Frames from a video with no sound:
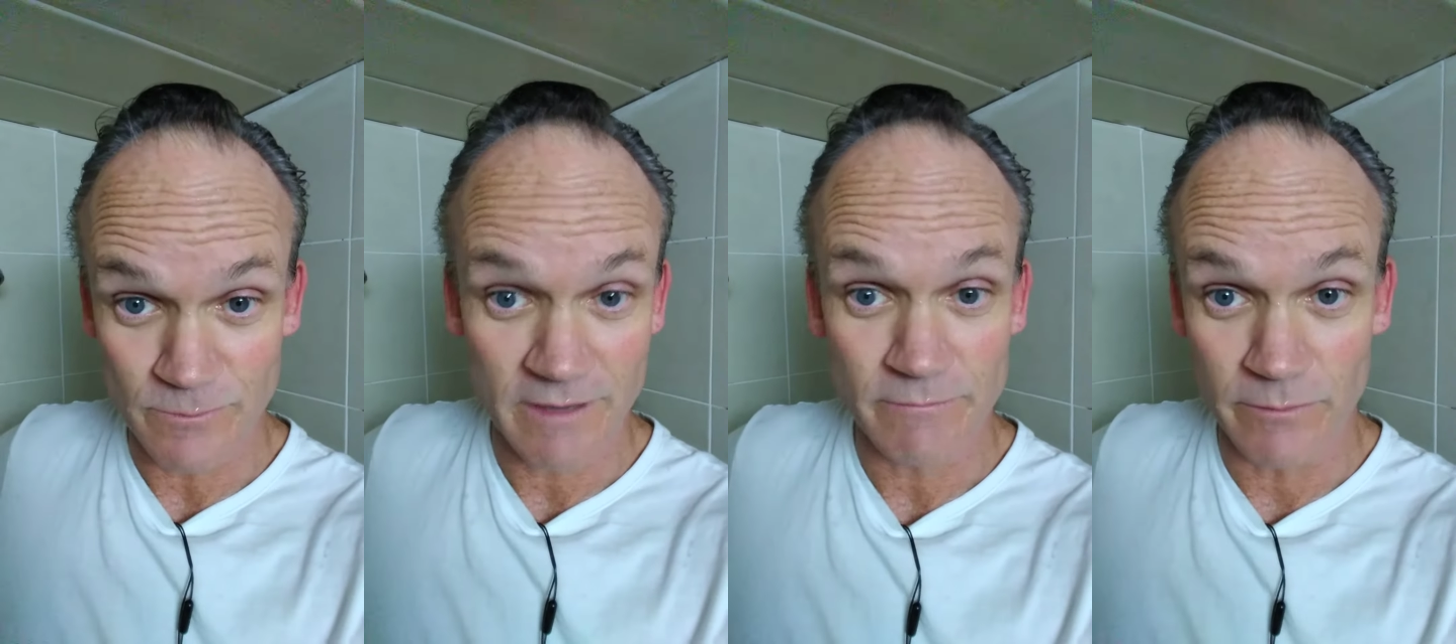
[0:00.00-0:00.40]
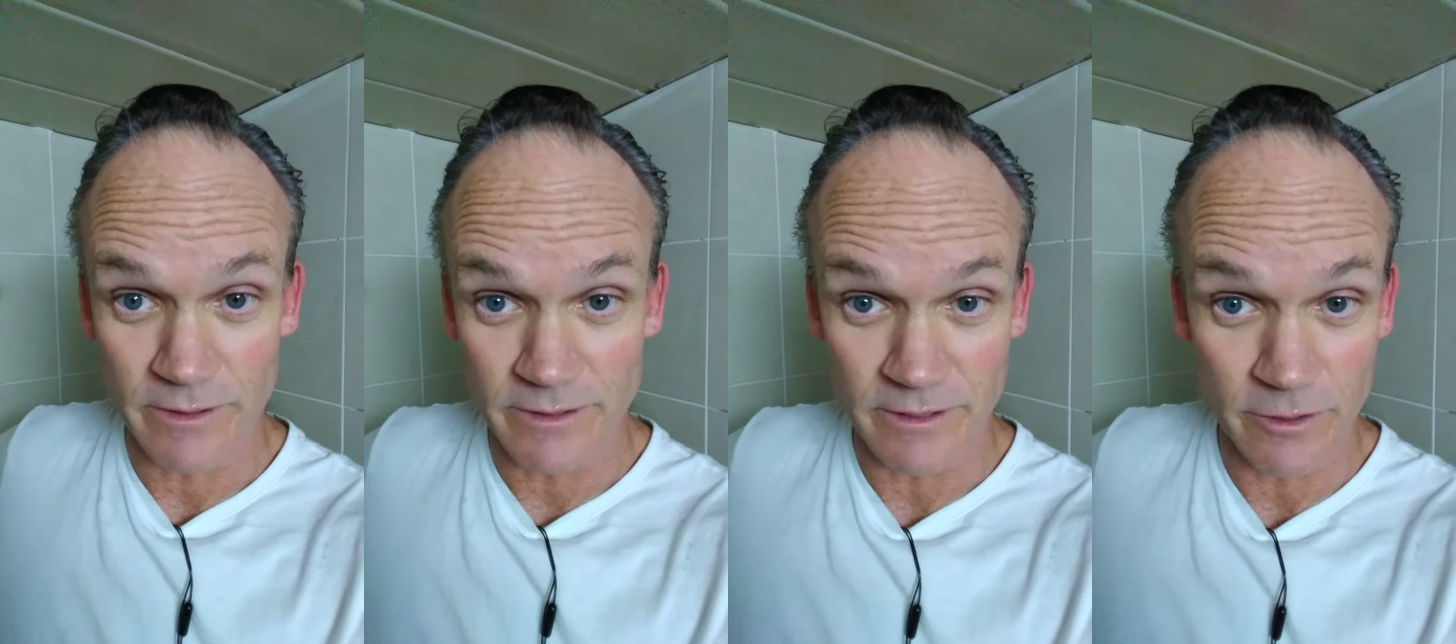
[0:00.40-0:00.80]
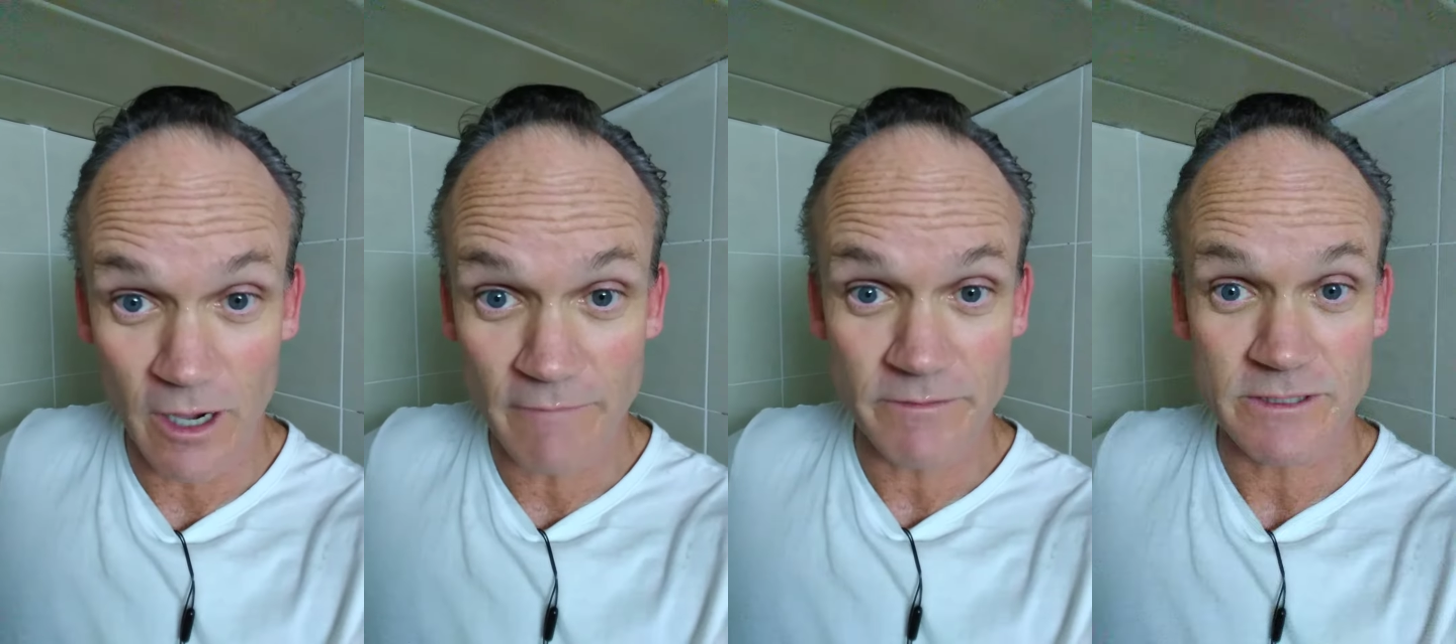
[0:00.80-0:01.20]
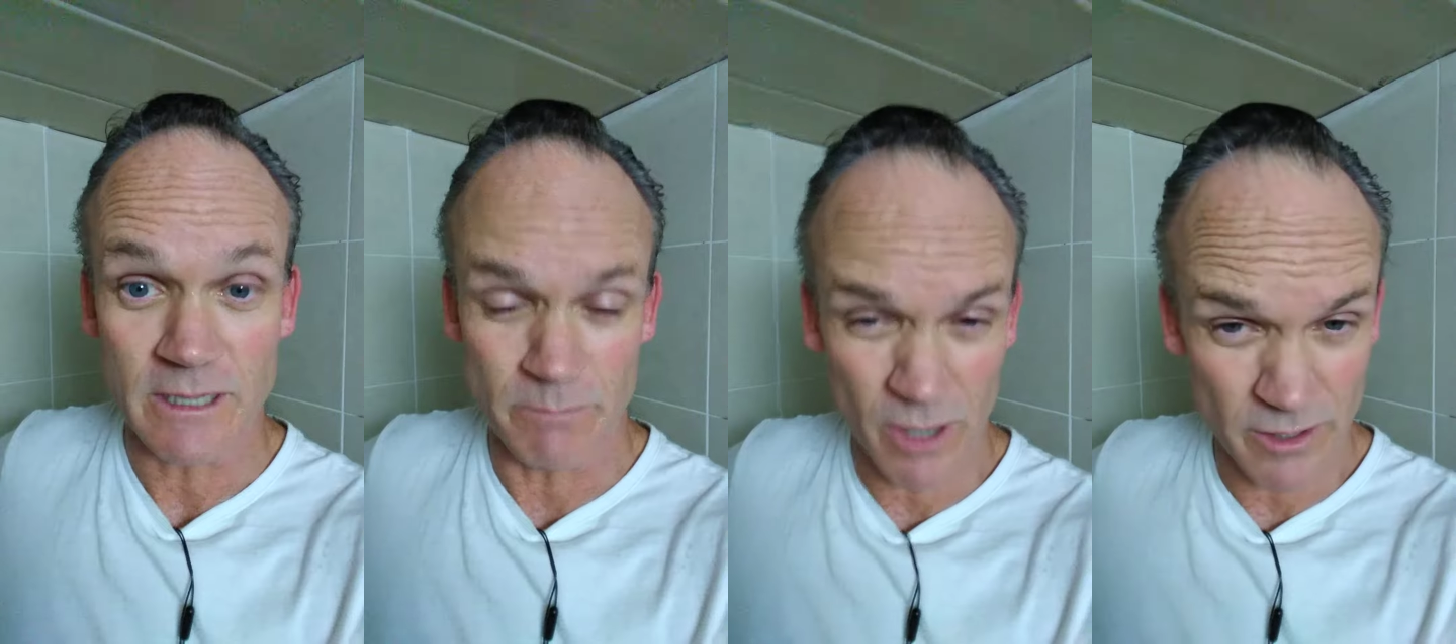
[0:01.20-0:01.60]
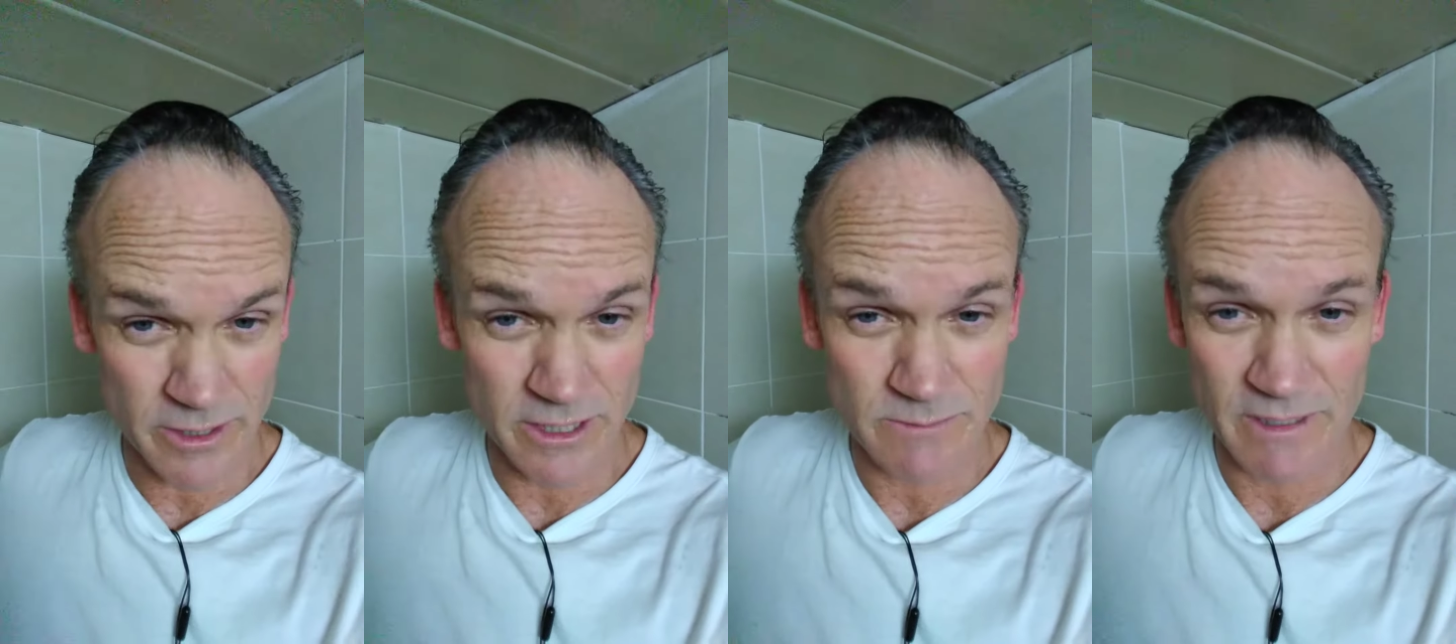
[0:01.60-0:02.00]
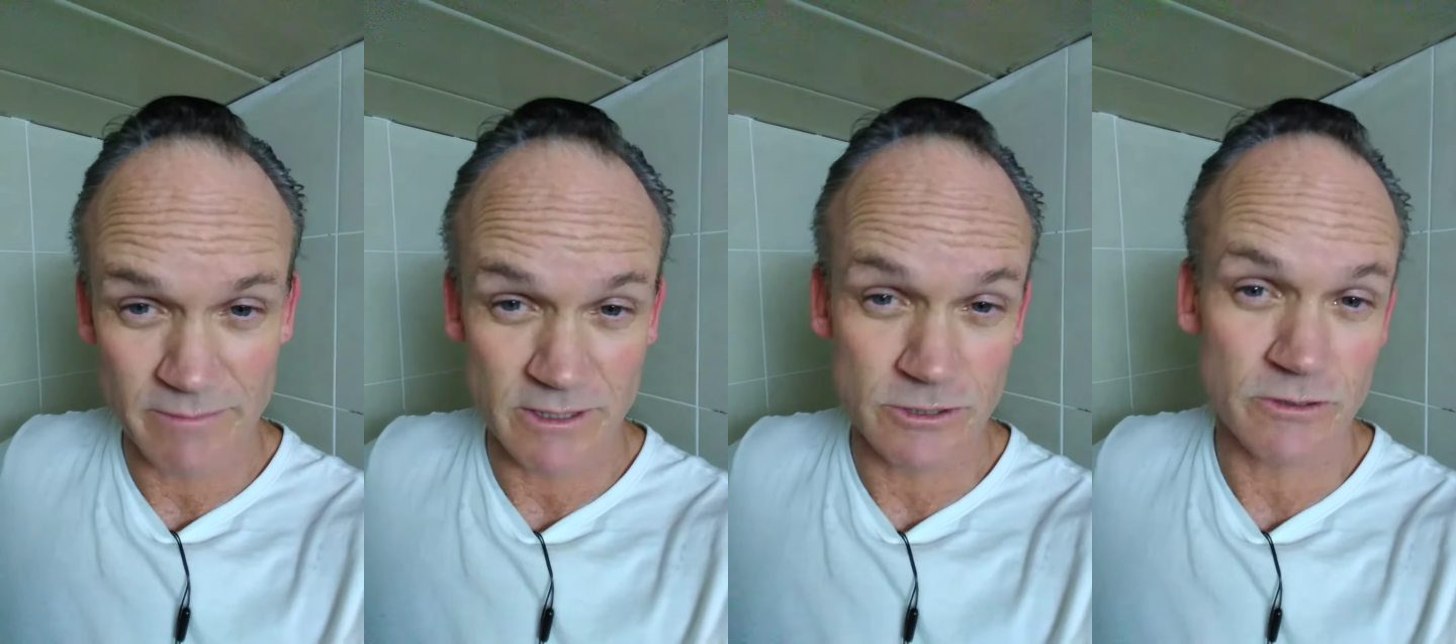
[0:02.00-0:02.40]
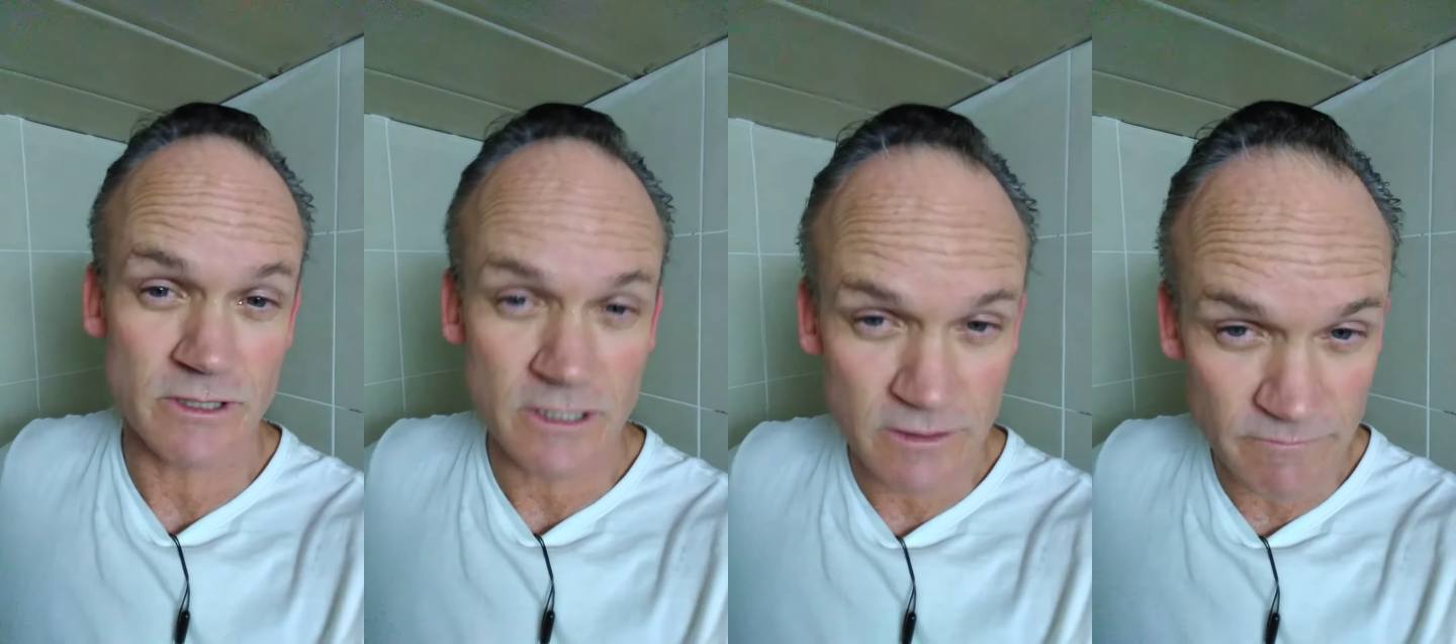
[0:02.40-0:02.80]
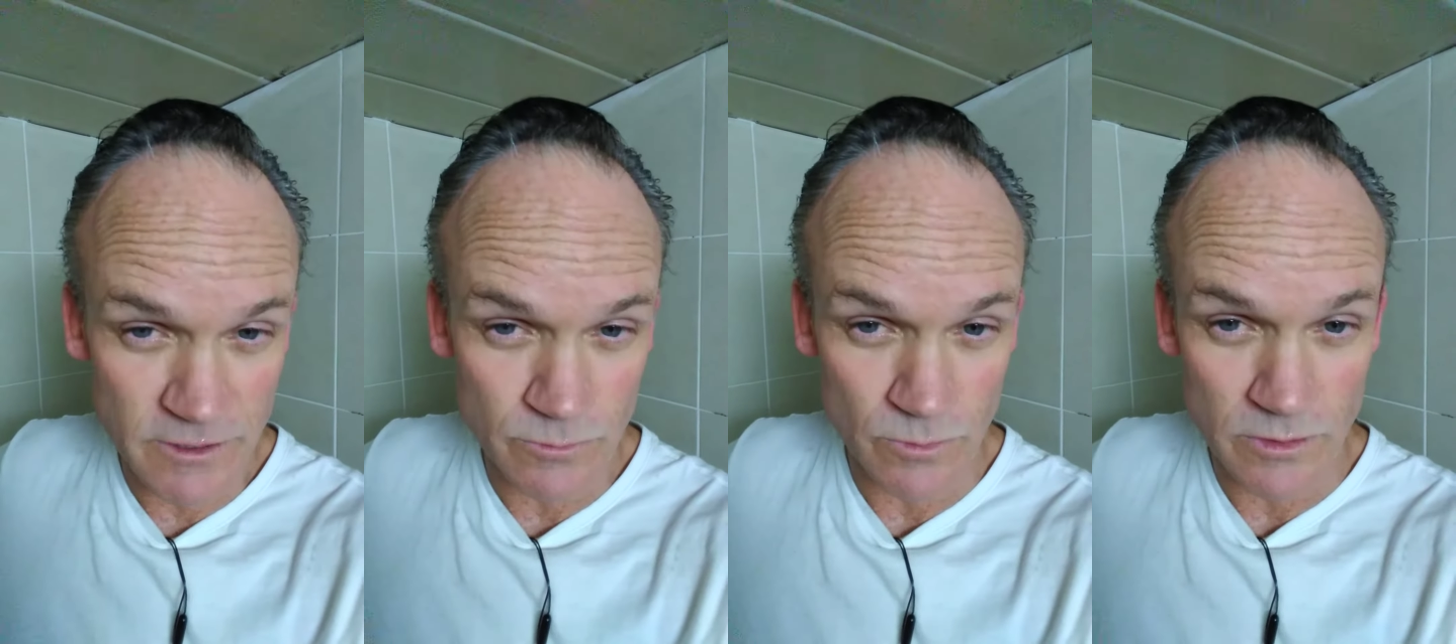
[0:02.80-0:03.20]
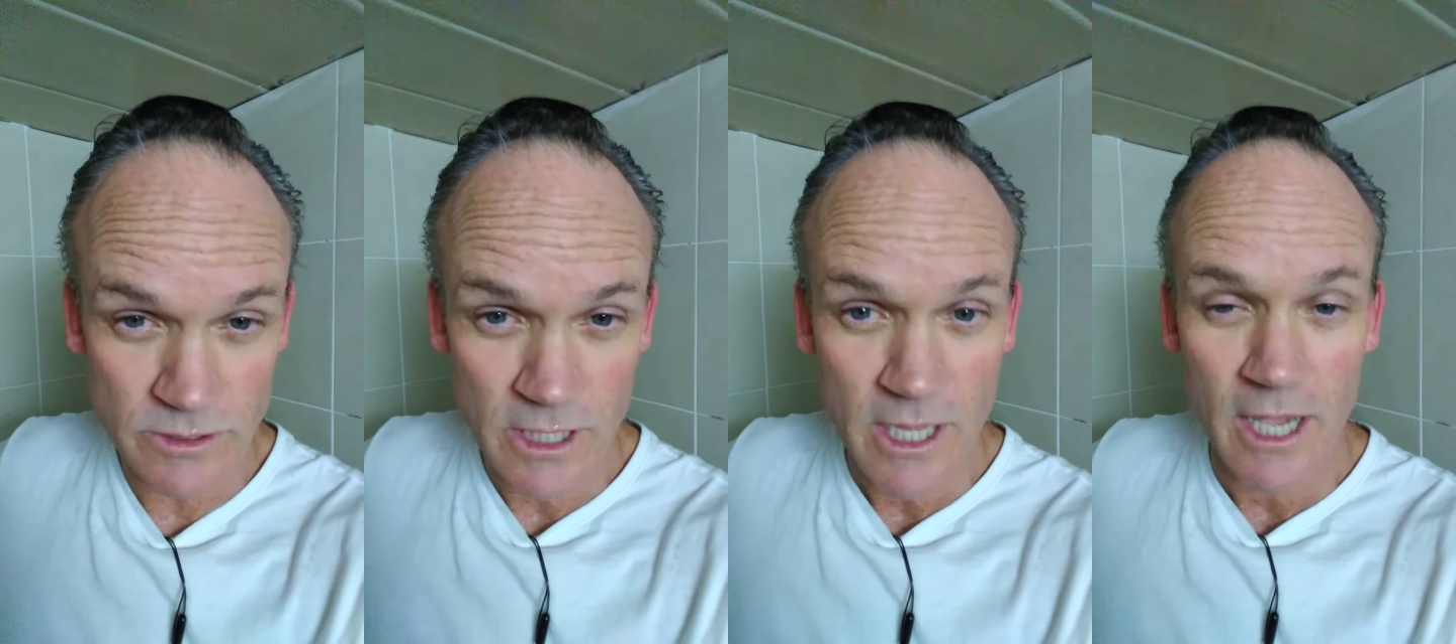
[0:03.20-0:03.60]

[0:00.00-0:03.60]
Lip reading: with everyone in the office at parties, maybe certain individuals,